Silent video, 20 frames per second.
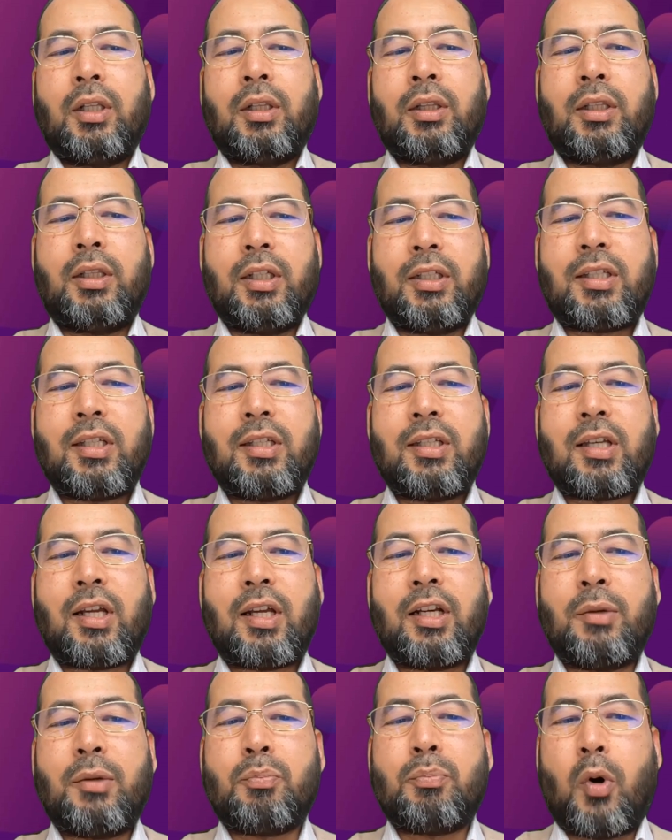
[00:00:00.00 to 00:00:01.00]
This is
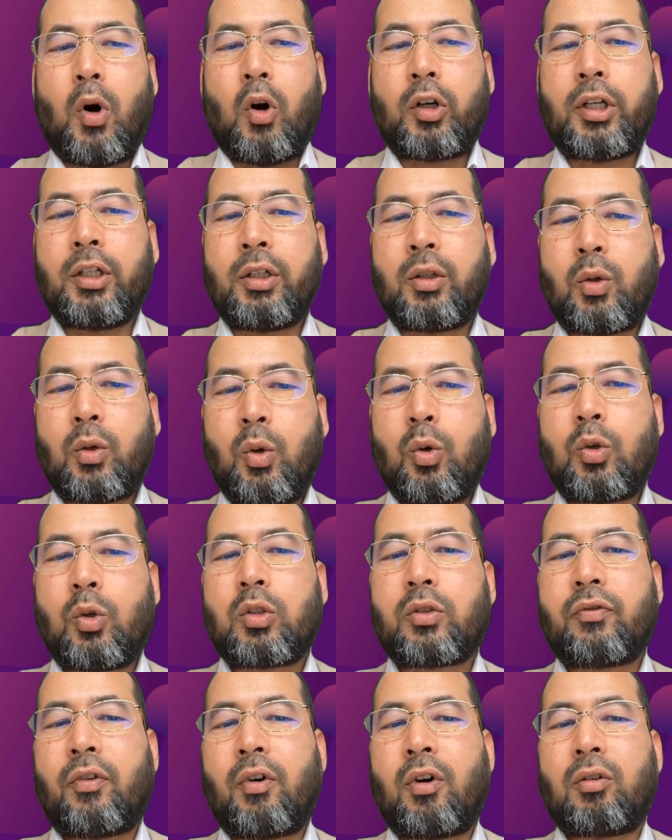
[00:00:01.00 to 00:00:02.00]
an important
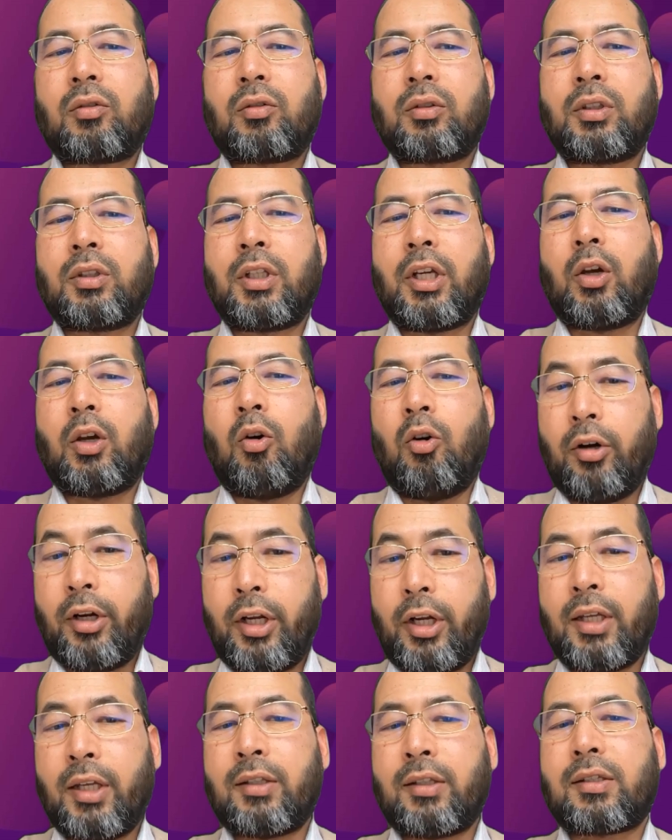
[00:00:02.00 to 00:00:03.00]
course for the
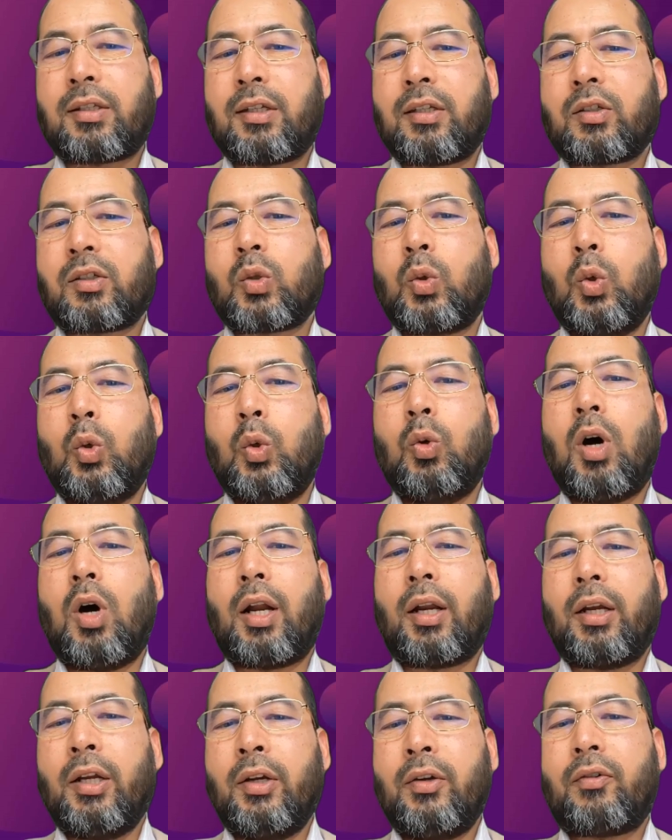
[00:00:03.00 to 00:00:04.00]
audiences who
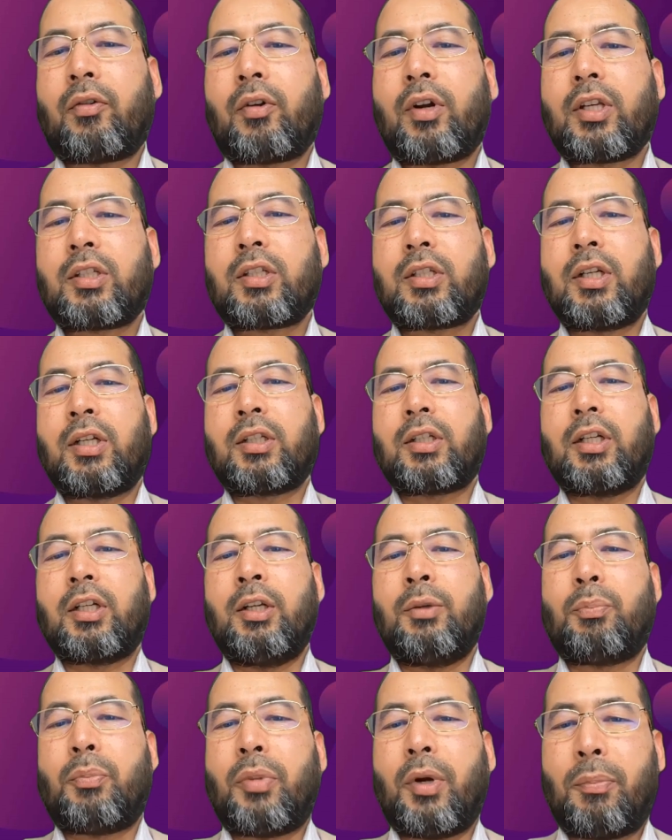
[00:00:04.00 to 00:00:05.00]
are interested
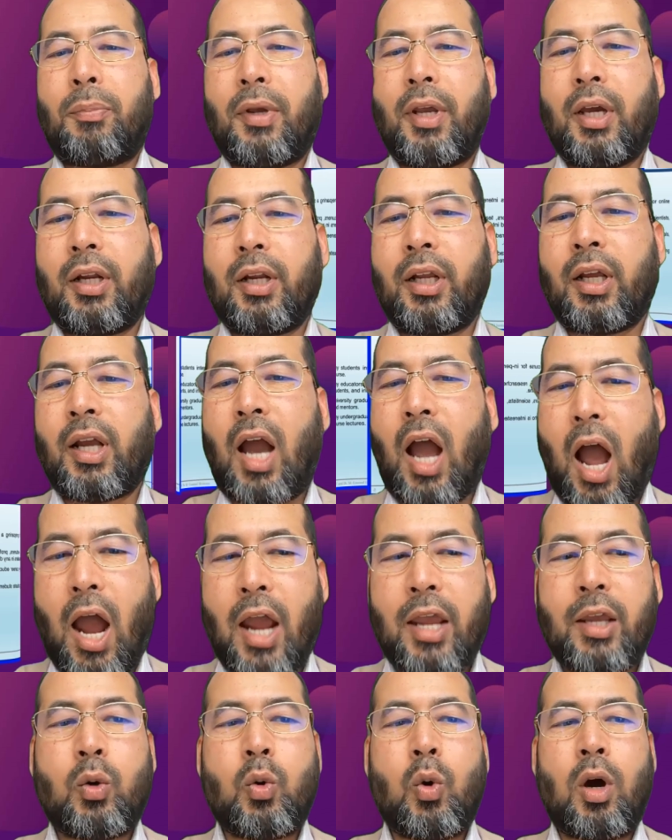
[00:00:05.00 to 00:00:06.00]
in preparing
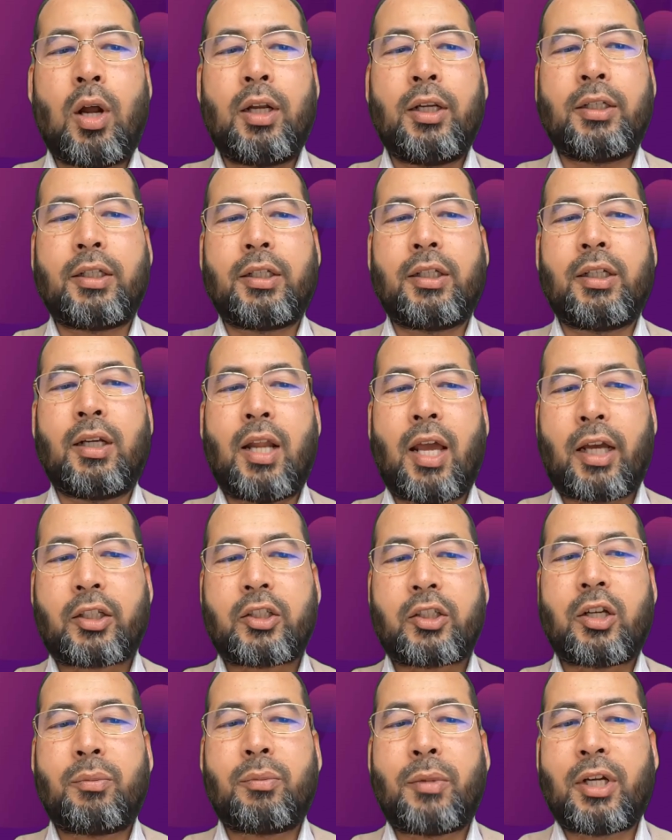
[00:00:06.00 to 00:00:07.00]
high quality
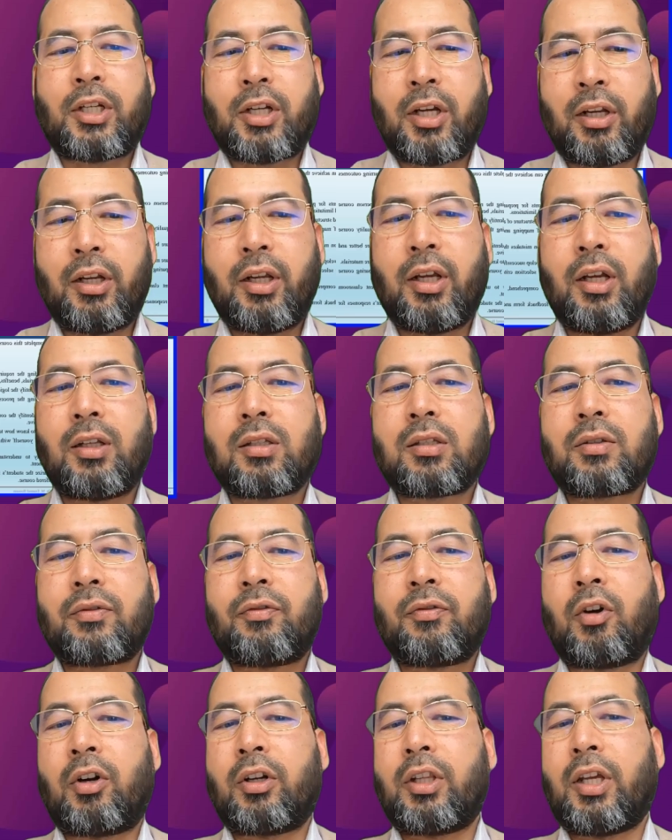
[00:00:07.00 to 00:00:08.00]
lecture materials
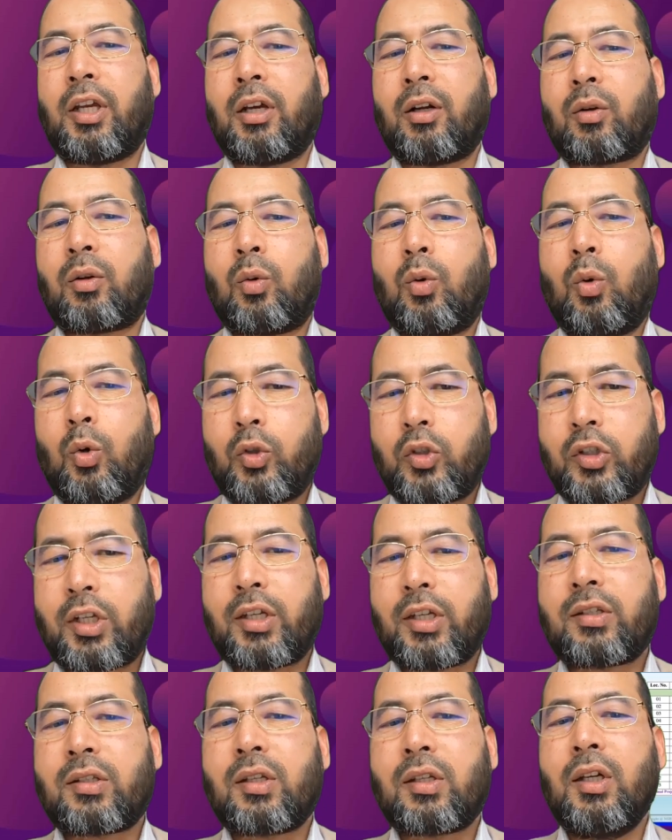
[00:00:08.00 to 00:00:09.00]
for their
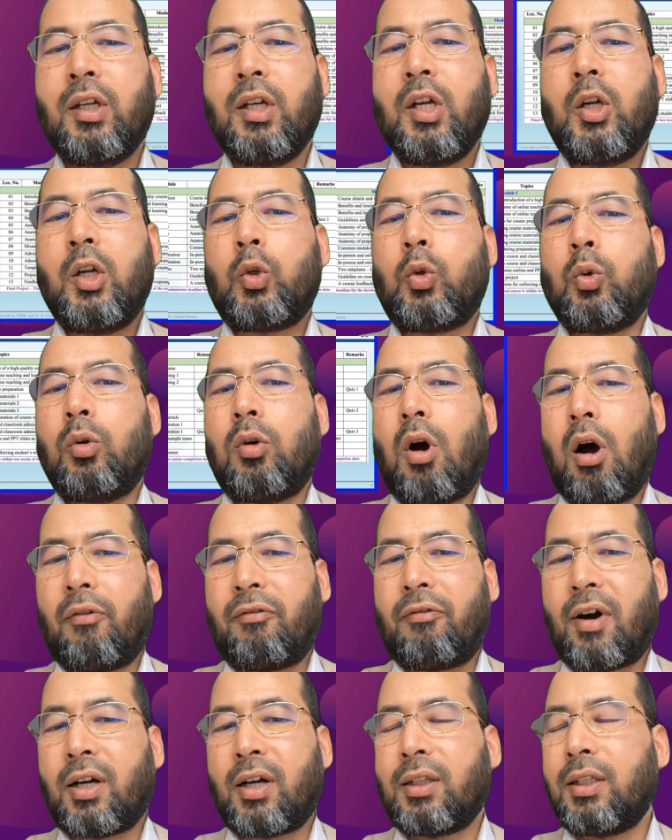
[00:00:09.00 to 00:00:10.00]
courses to
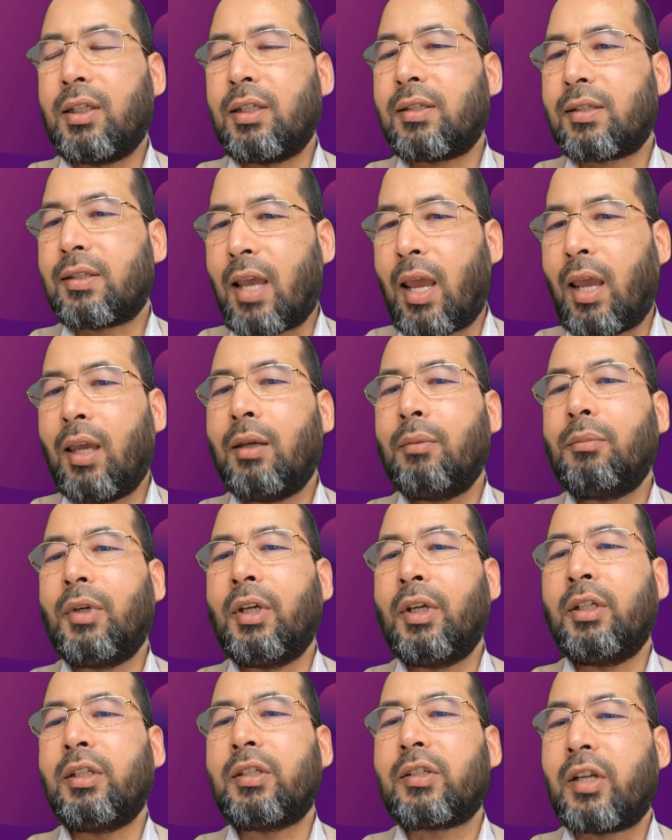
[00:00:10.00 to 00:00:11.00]
offer the same
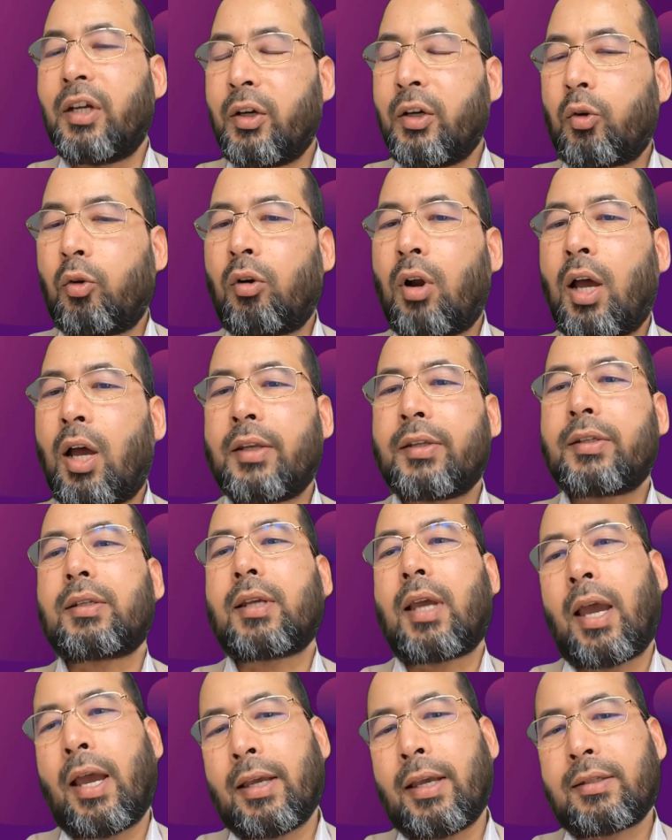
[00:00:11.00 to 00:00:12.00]
in
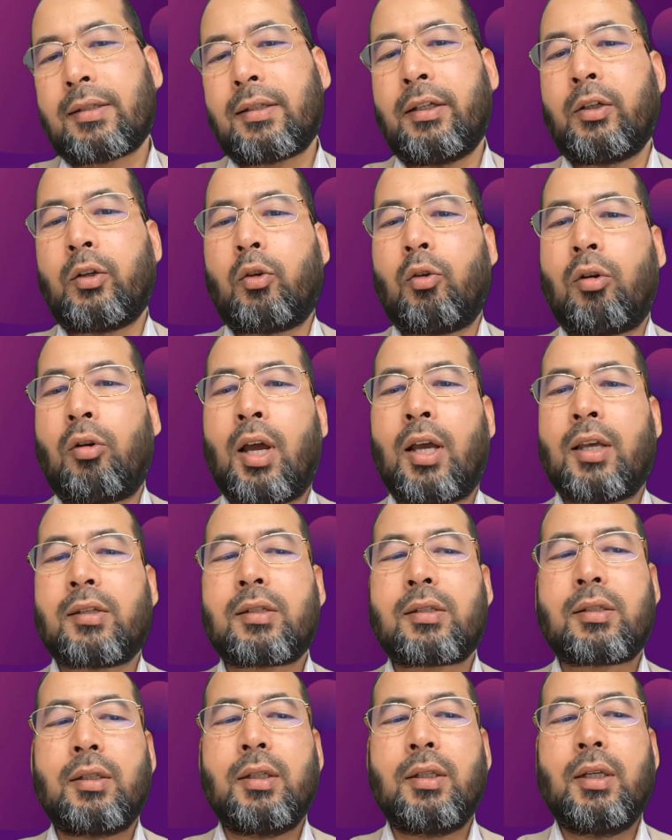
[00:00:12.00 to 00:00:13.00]
synchronous,
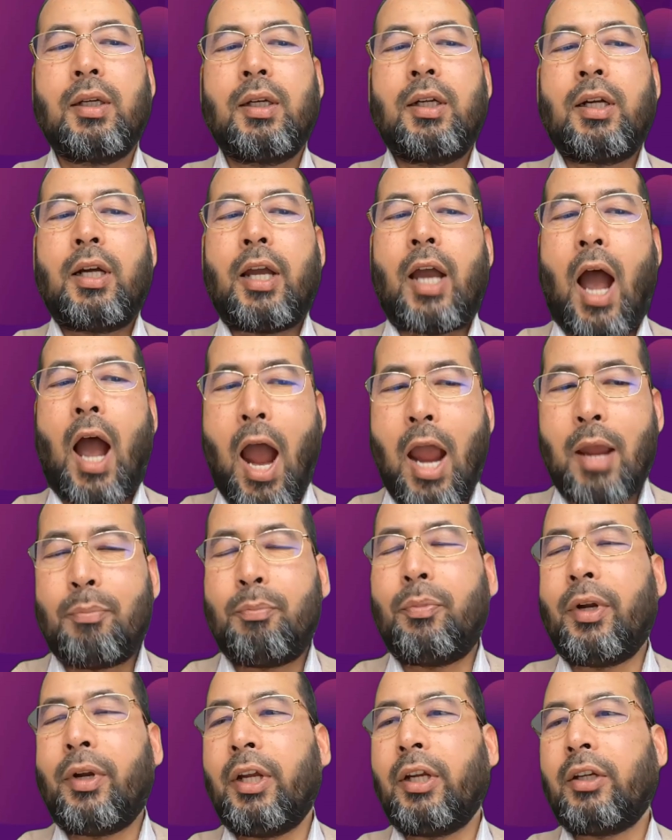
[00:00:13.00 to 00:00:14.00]
asynchronous,
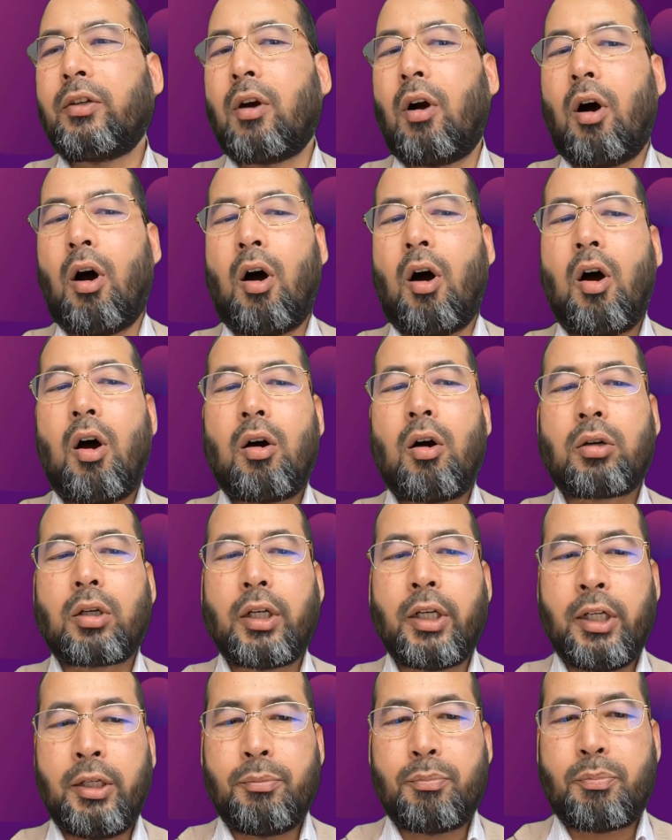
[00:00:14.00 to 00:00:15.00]
hybrid,
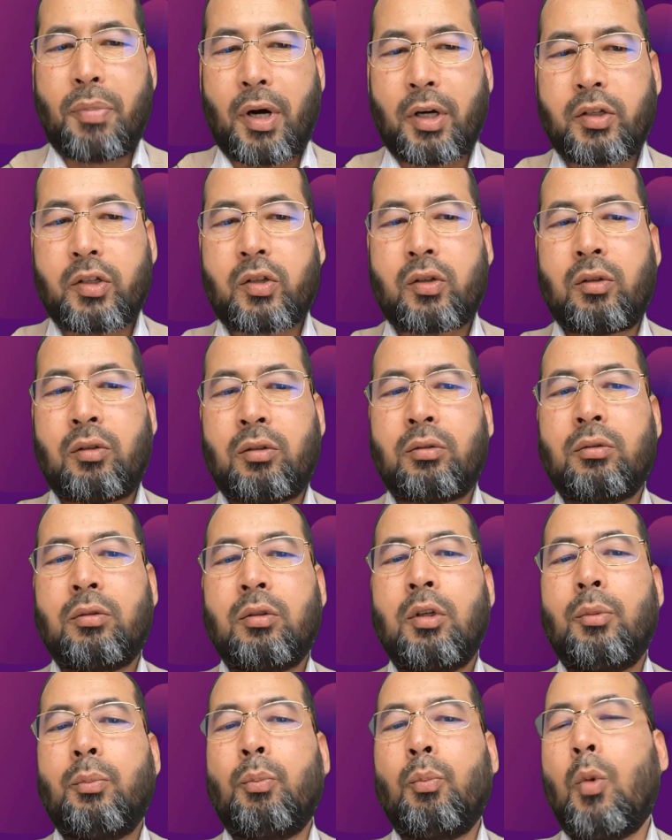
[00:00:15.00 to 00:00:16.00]
or in-person
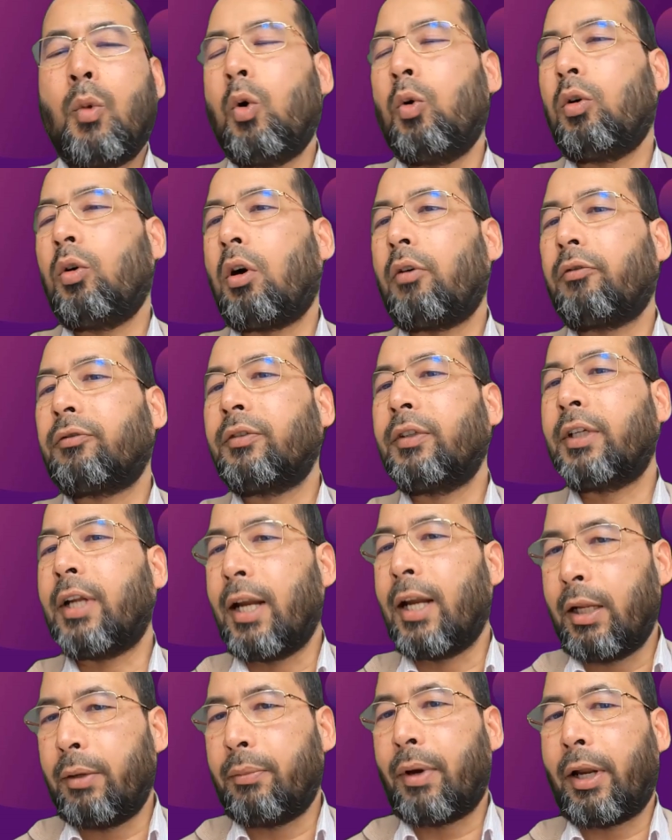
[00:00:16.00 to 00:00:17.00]
mode of
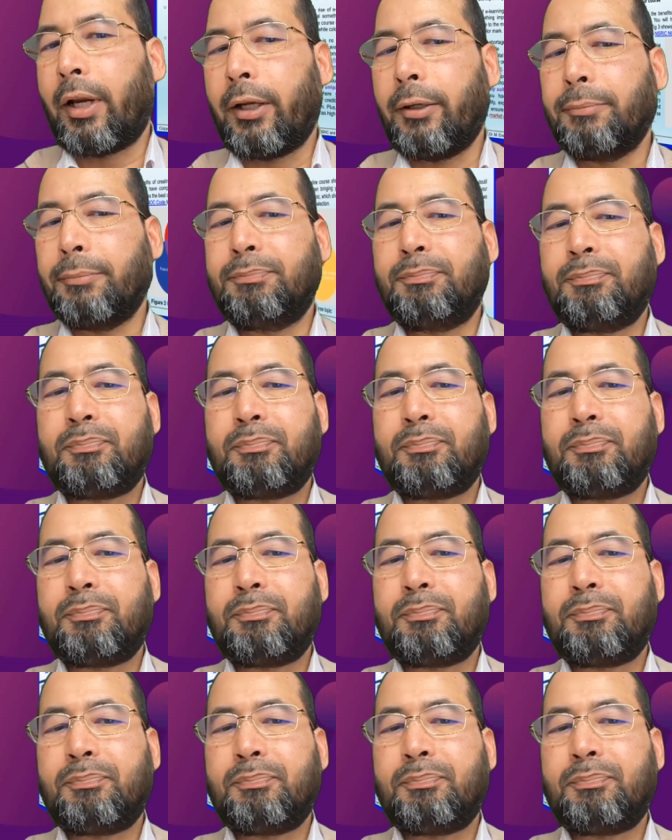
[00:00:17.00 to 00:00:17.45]
delivery.